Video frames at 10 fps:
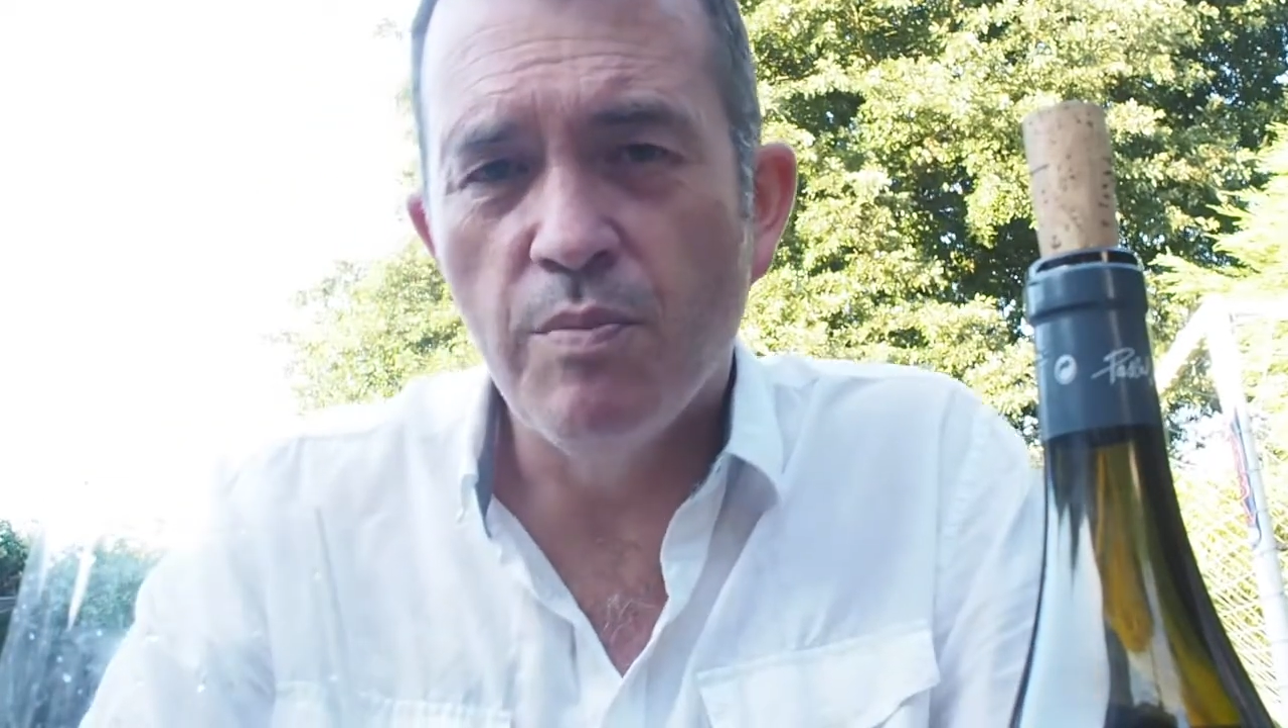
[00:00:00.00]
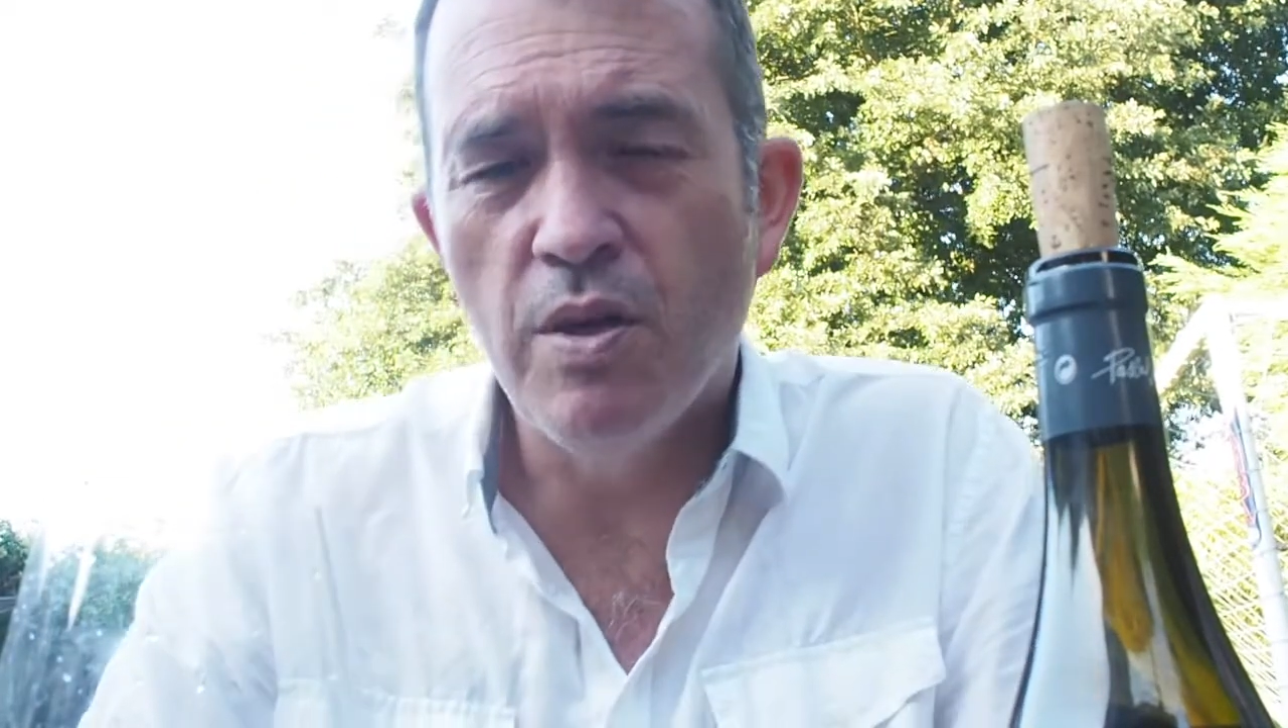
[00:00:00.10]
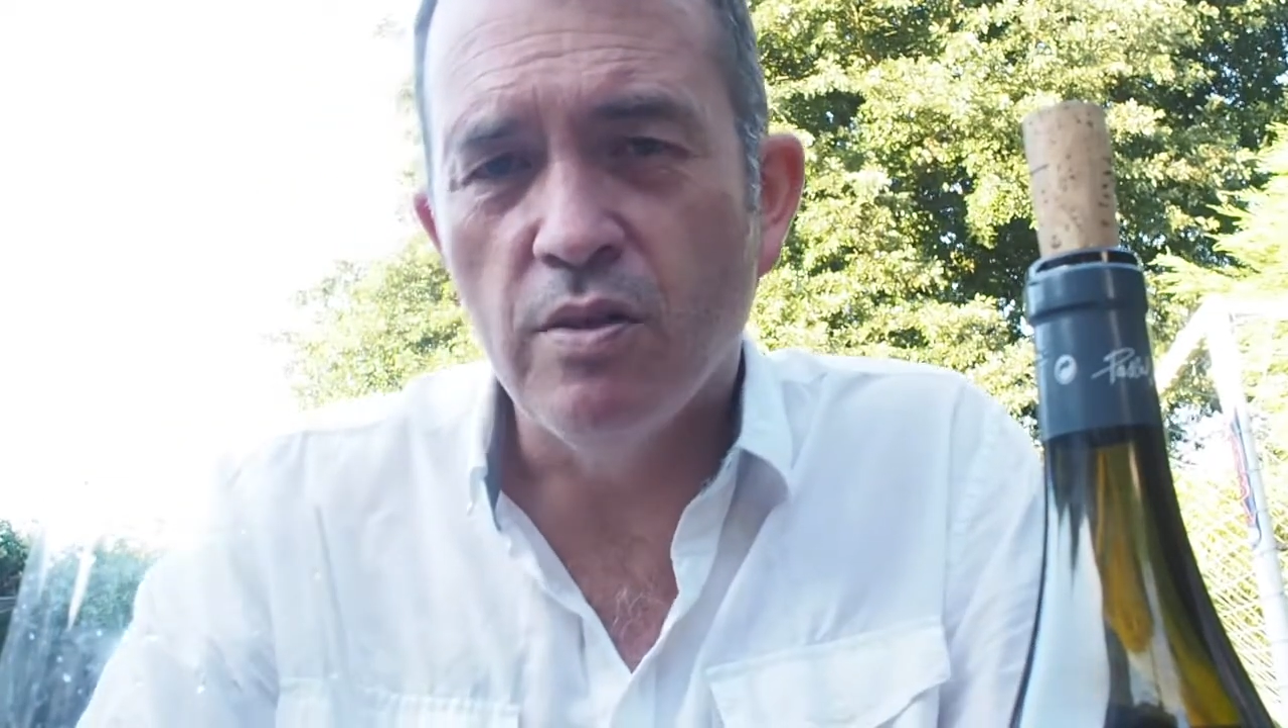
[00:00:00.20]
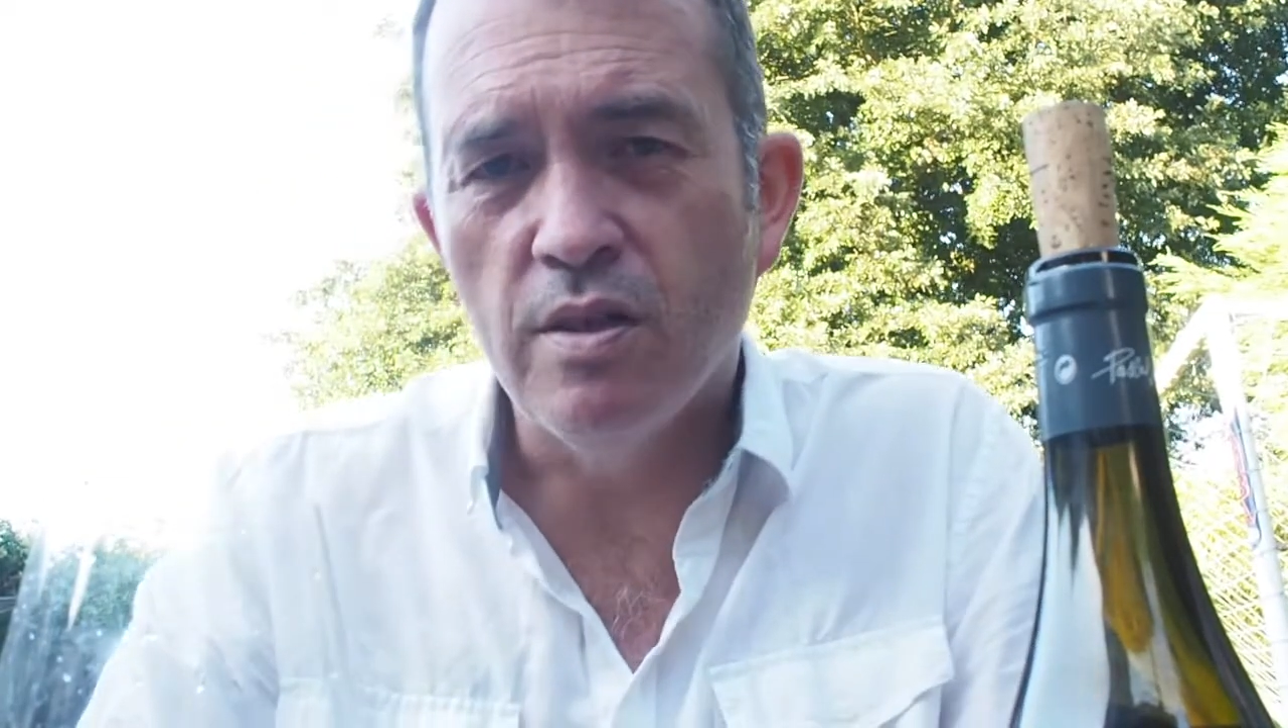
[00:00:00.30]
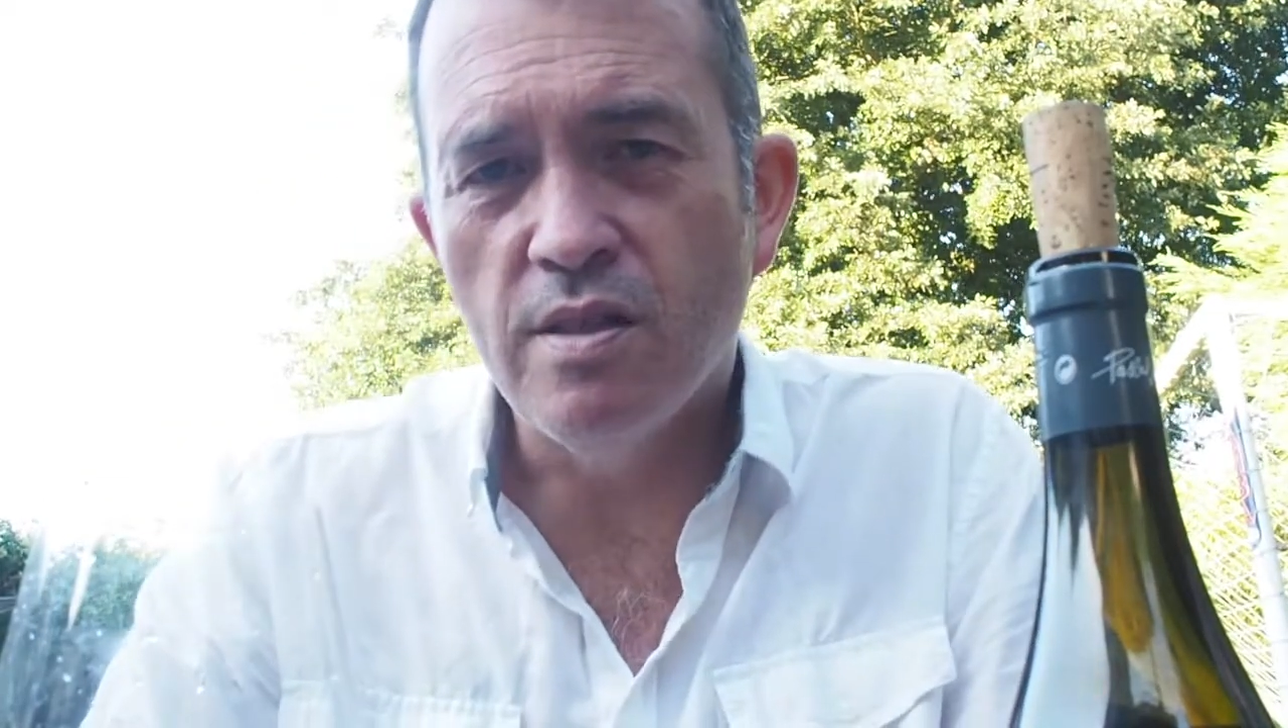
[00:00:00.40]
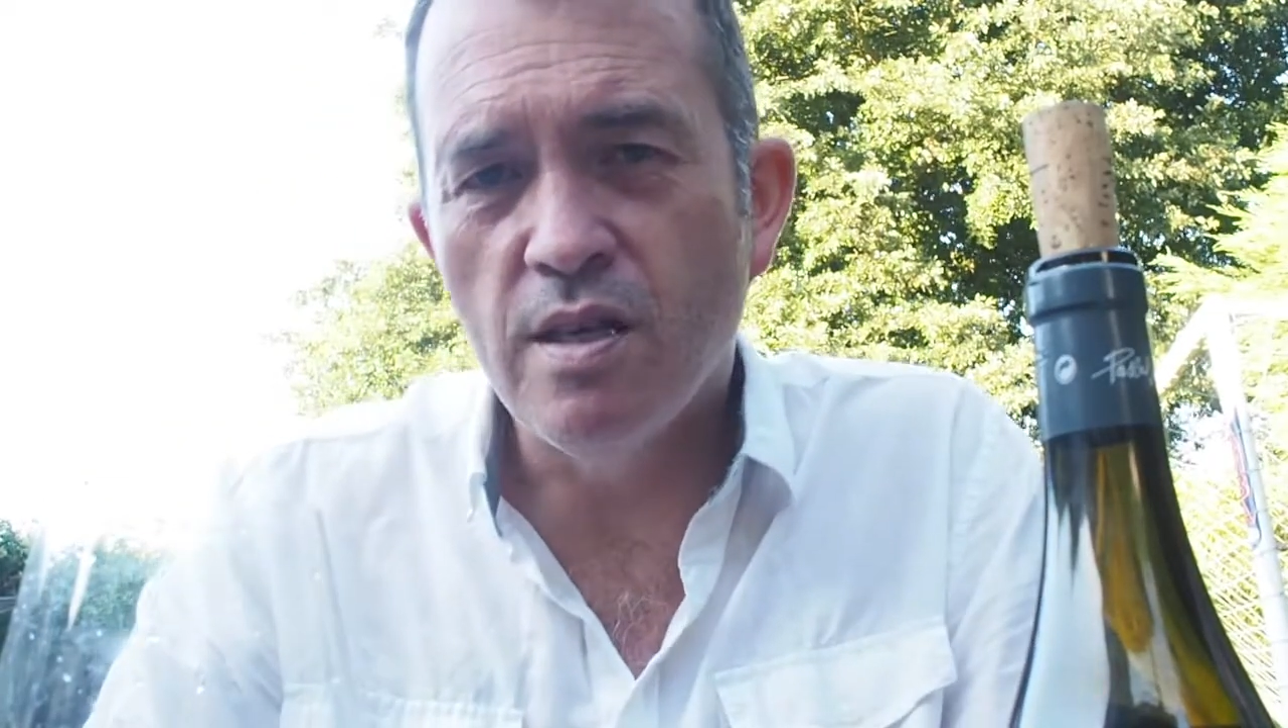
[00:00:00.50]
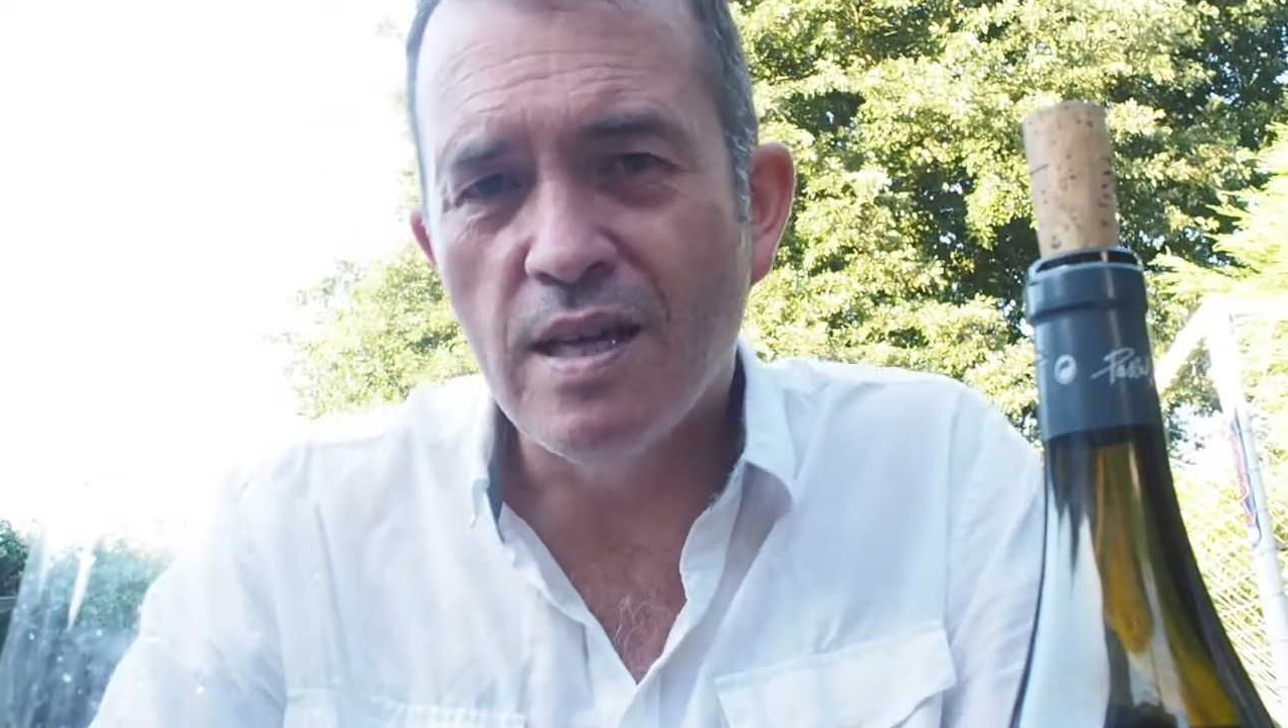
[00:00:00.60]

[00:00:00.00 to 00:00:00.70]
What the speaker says: Blanc that does